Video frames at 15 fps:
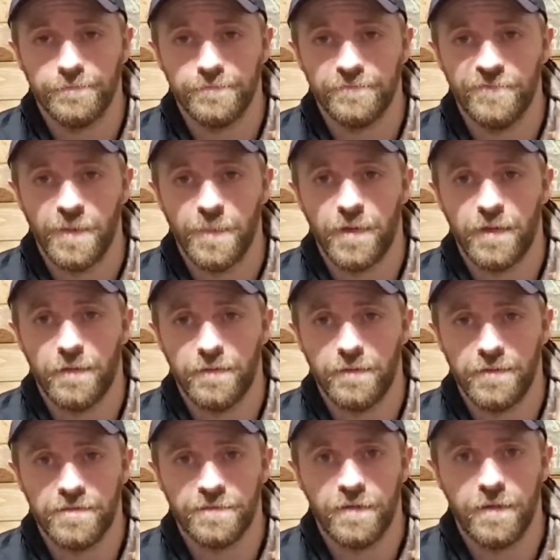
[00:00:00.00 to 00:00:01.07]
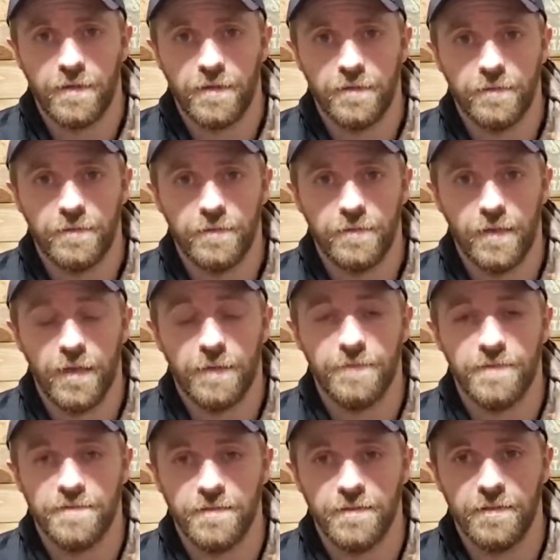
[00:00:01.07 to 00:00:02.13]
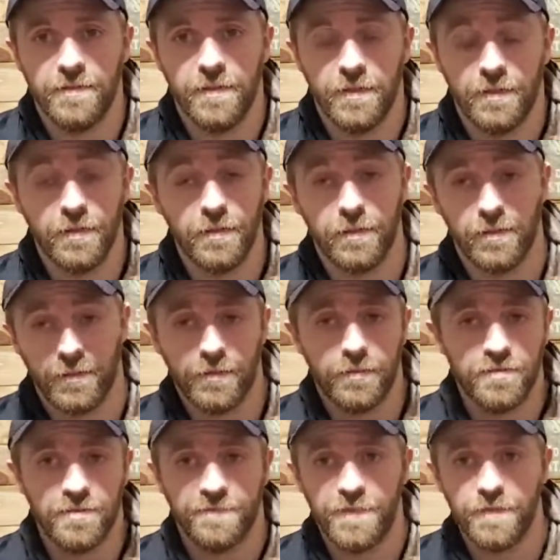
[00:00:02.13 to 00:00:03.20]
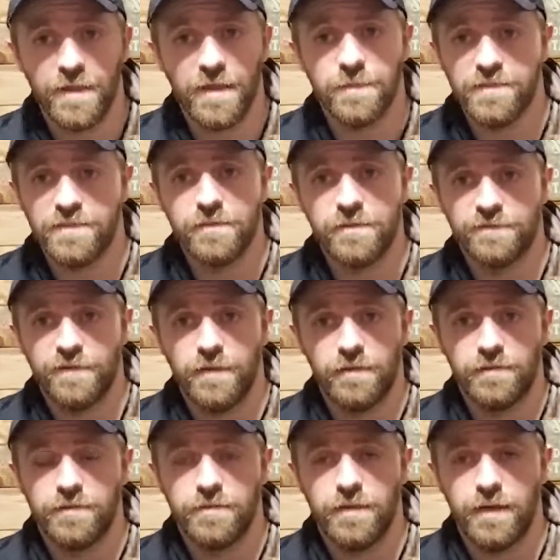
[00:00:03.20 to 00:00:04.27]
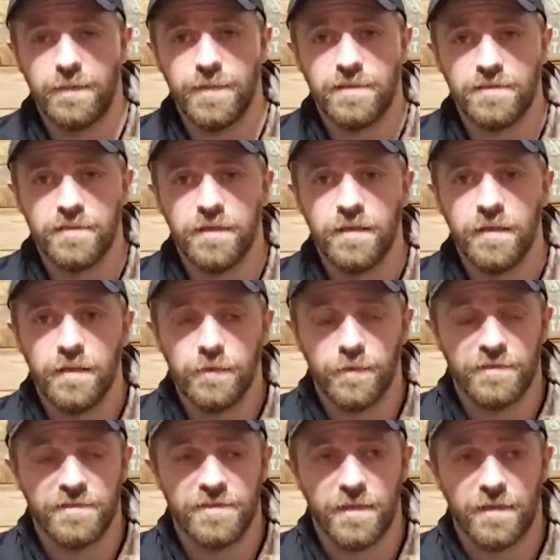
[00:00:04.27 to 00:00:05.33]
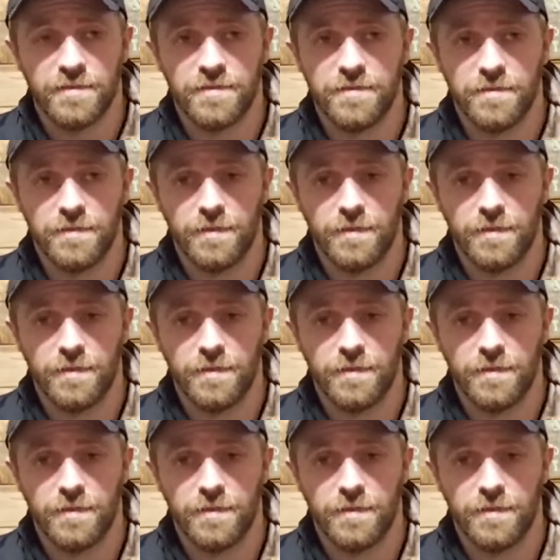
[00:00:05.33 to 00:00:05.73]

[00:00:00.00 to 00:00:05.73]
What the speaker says: football this fall, obviously. There's a few games during the fall too that I miss, which sucks.